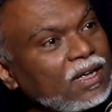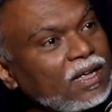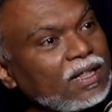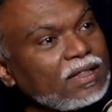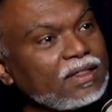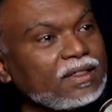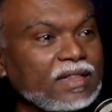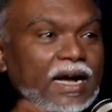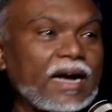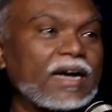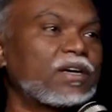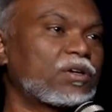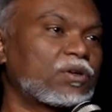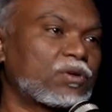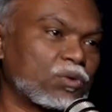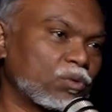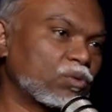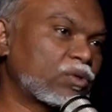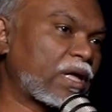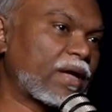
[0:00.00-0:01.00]
That
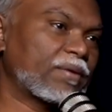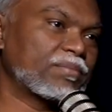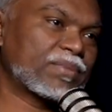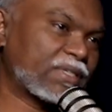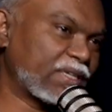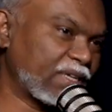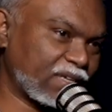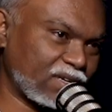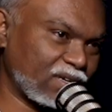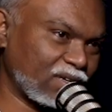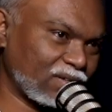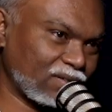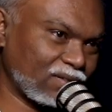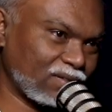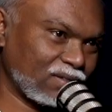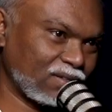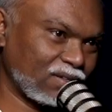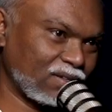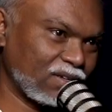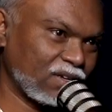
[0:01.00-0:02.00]
truth I am seeking,
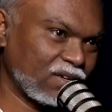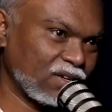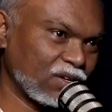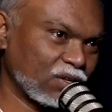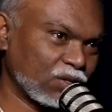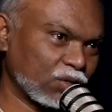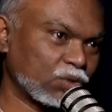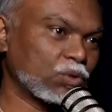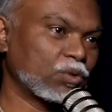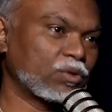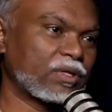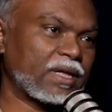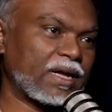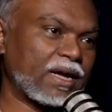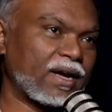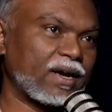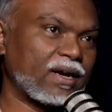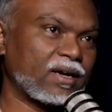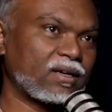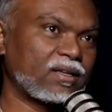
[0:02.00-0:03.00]
so
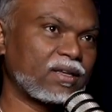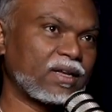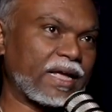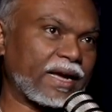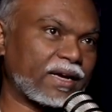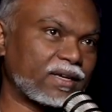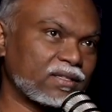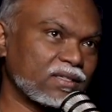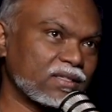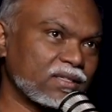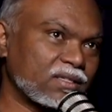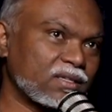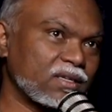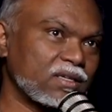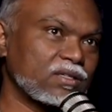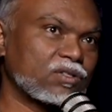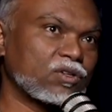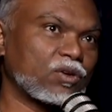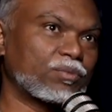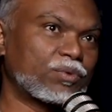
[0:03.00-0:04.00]
that the
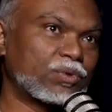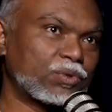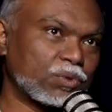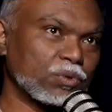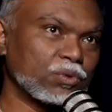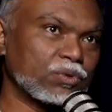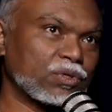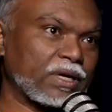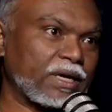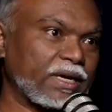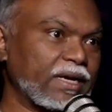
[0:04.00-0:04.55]
existence of truth